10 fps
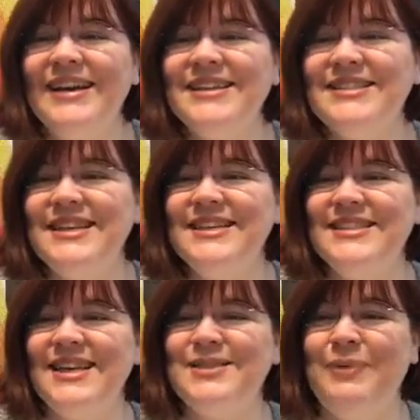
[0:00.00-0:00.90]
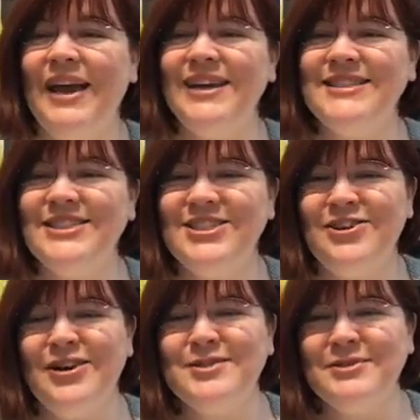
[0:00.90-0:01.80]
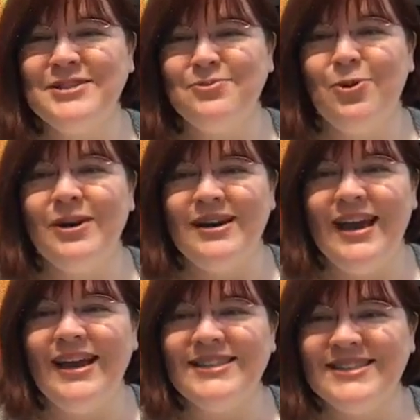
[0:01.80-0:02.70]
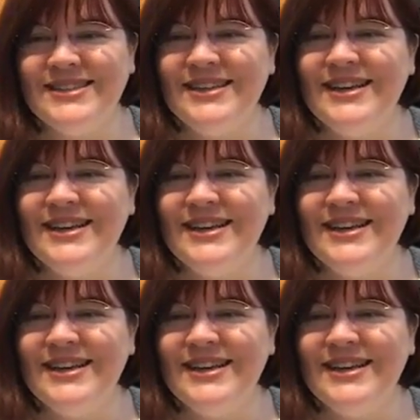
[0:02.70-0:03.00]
Cassie says, paying attention to your husband is important. Yes.